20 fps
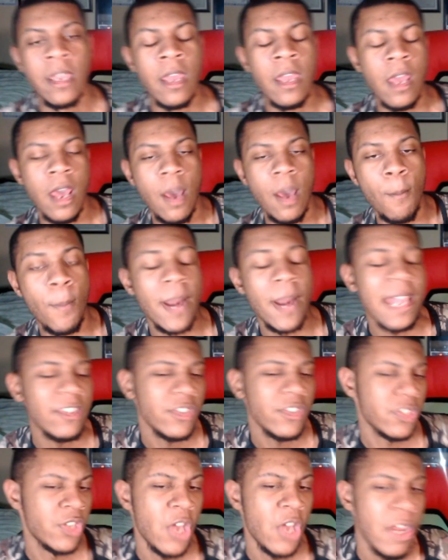but I
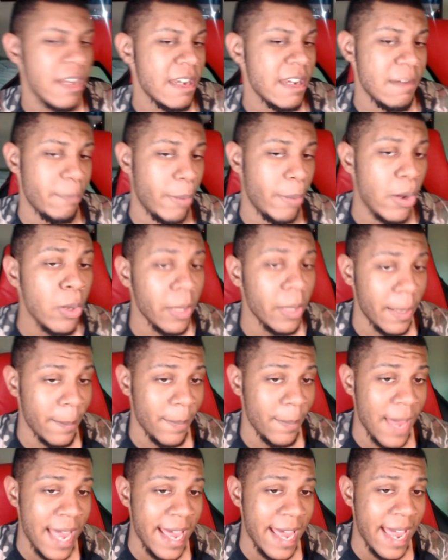just couldn't pull him.
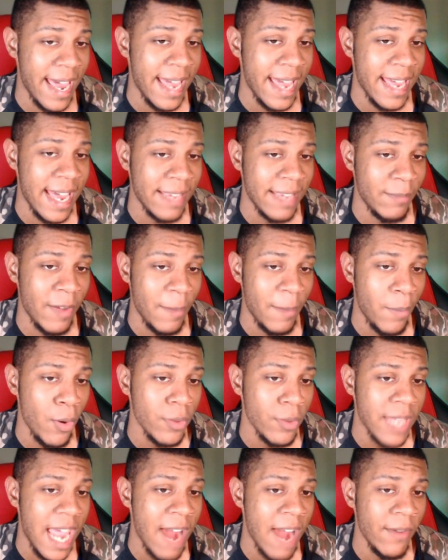I
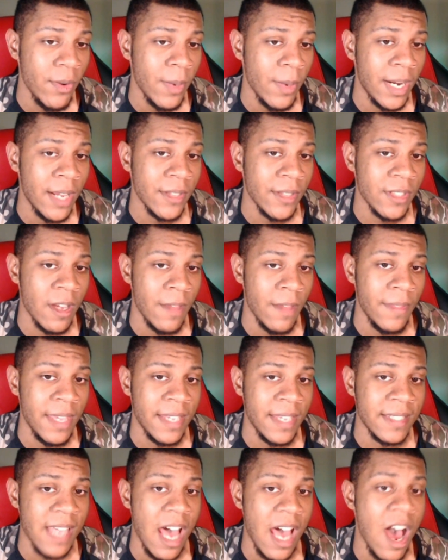pulled everyone else on
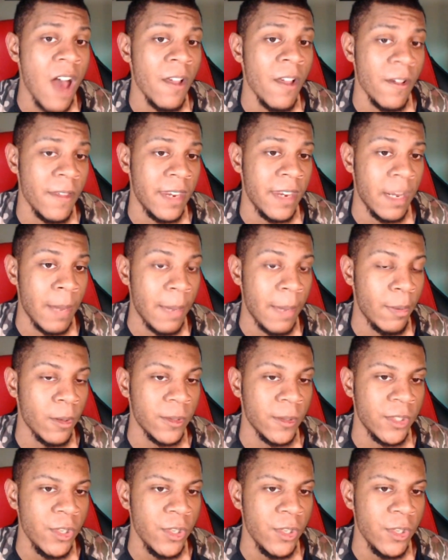this other than him. I pulled 2